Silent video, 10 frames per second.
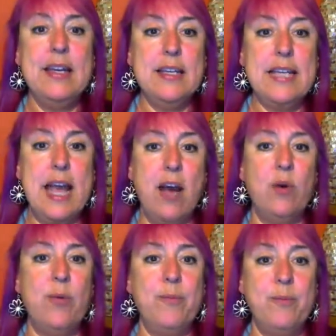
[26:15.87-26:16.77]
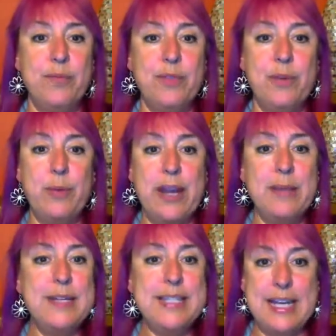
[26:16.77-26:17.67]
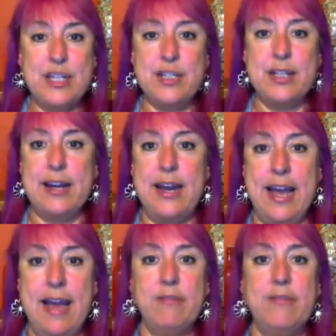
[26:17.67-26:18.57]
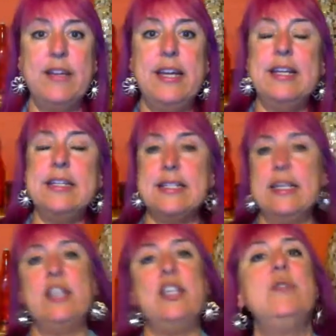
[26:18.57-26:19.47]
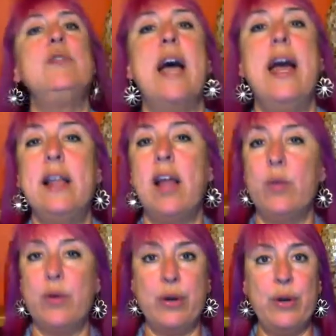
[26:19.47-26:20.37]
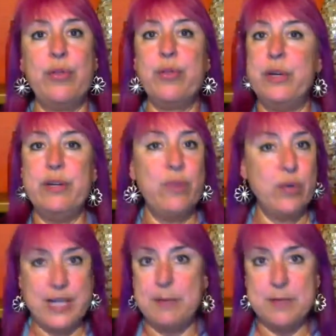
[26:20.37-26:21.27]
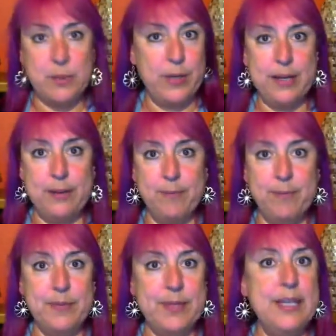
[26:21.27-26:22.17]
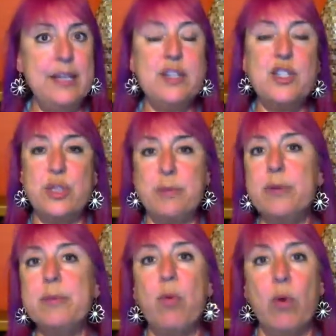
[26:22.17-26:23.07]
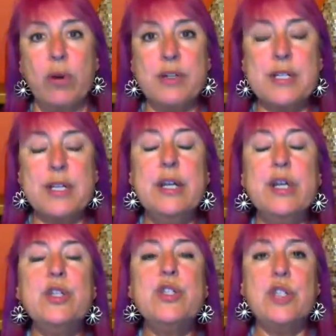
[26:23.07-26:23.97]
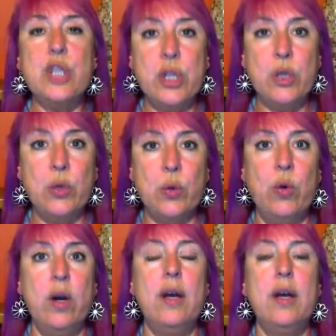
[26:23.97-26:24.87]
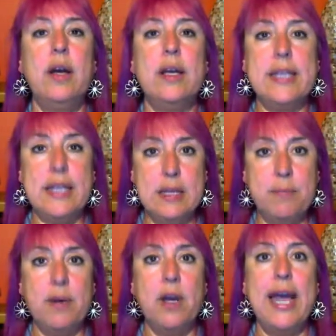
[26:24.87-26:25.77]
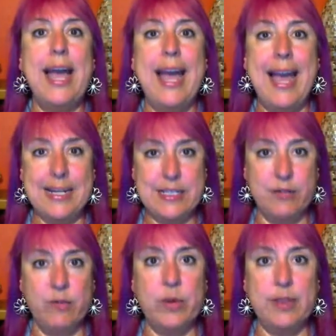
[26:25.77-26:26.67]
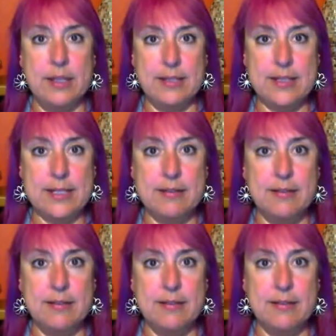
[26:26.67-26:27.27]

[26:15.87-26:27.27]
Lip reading: Now, the recommendation that I have is that you dialogue with her 3 to 4 times a week. It is super important to keep active with this.